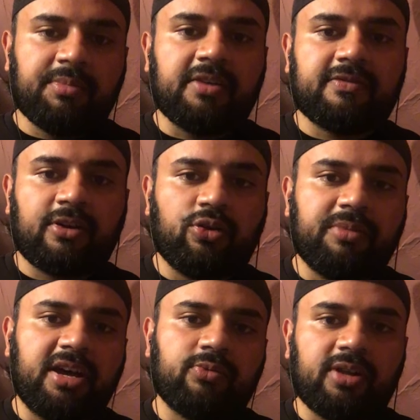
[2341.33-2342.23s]
and my fellow
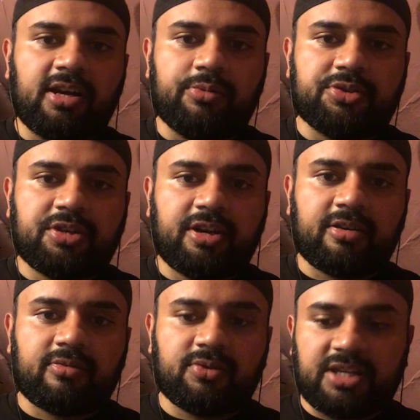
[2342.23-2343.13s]
man while I was
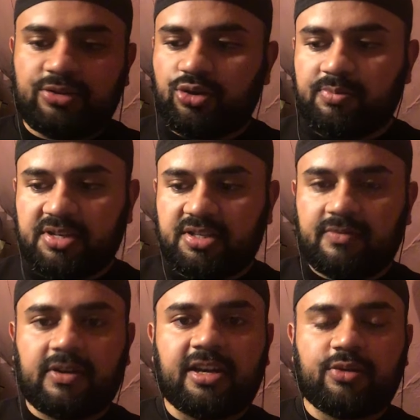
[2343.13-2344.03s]
here? Was I too
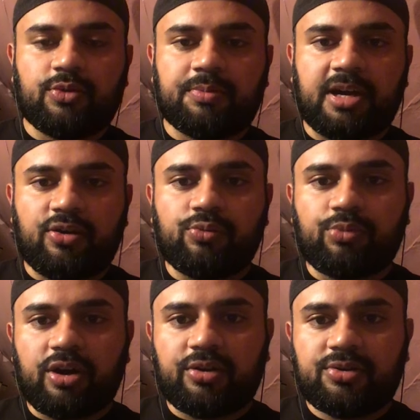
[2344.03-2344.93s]
busy fighting with my own
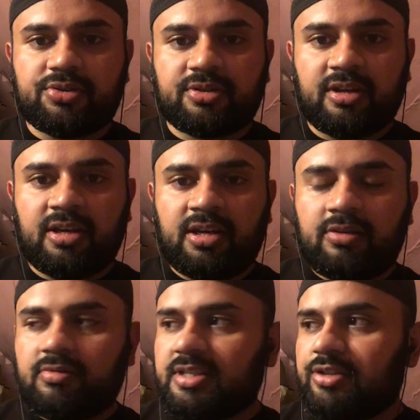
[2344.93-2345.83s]
brothers?
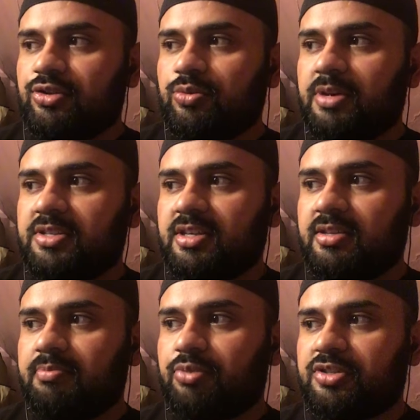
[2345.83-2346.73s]
Was I too
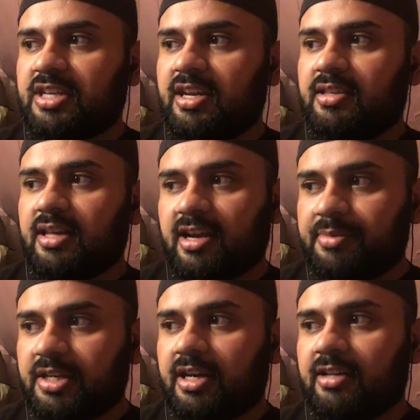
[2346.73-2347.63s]
busy pretending that
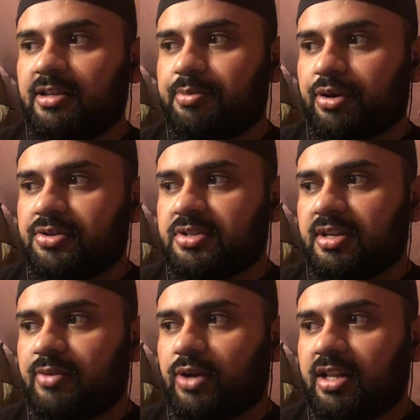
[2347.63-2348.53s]
I'm a godly
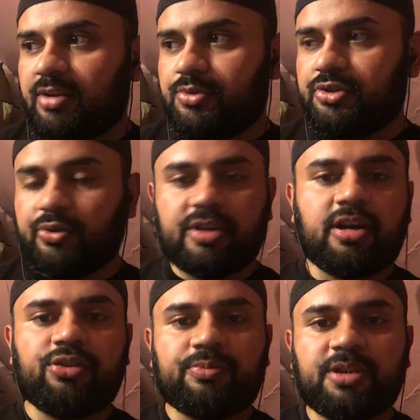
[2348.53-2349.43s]
person and while I was
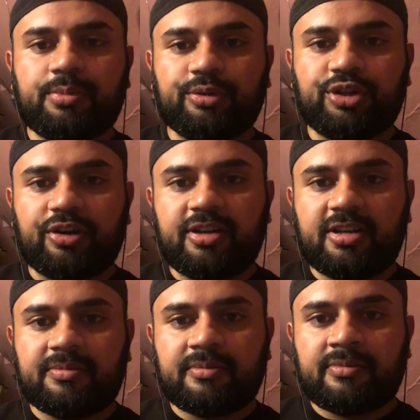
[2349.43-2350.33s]
doing other people
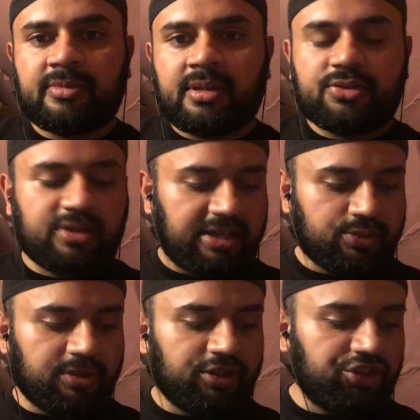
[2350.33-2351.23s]
dirty? So
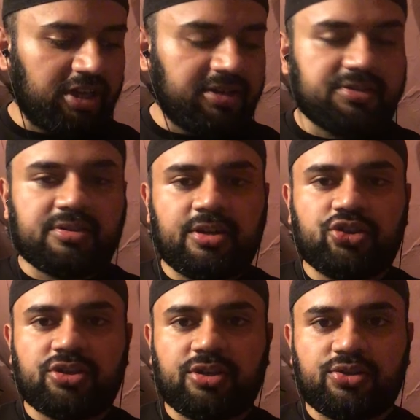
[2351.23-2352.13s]
that's what the Sheikh is
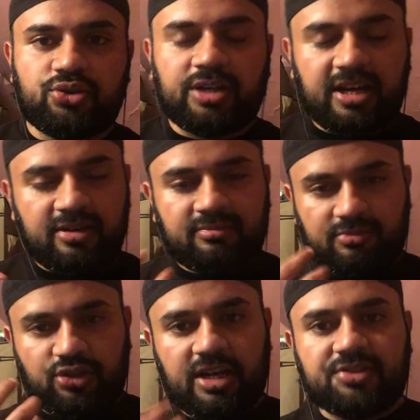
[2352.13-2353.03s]
teaching you, is you gotta,
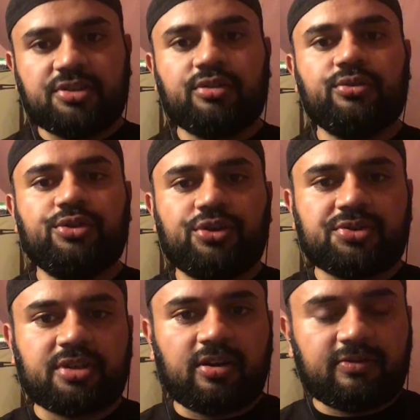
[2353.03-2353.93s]
you gotta seclude
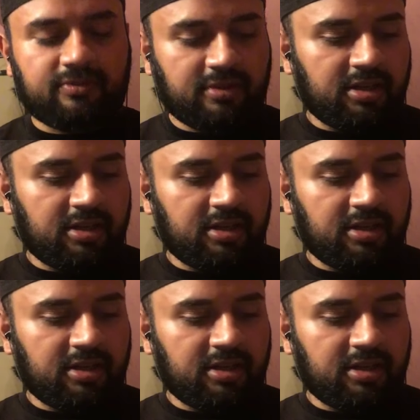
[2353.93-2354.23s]
yourself.